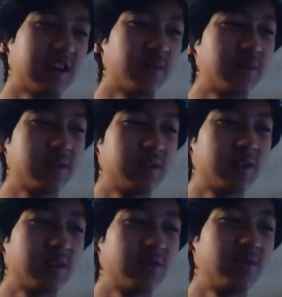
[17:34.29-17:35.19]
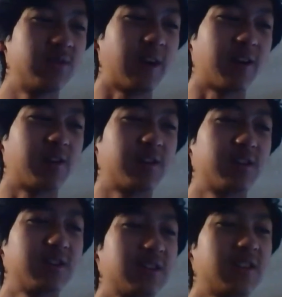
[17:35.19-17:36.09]
I would
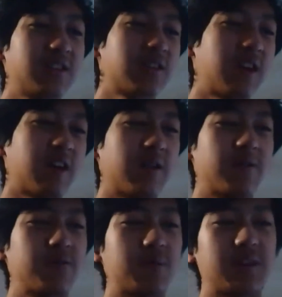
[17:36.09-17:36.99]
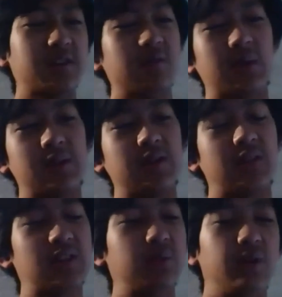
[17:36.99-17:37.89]
rather have my
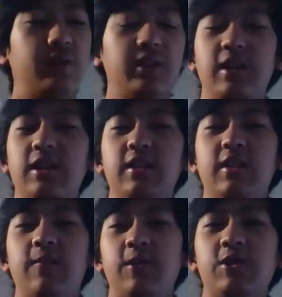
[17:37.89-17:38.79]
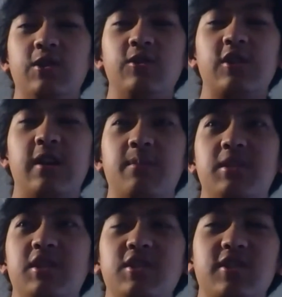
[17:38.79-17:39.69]
7x7 explode in the official
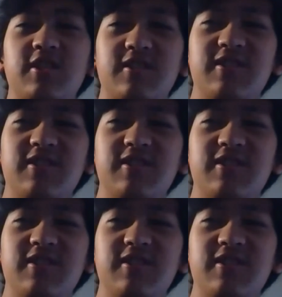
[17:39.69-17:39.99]
competition.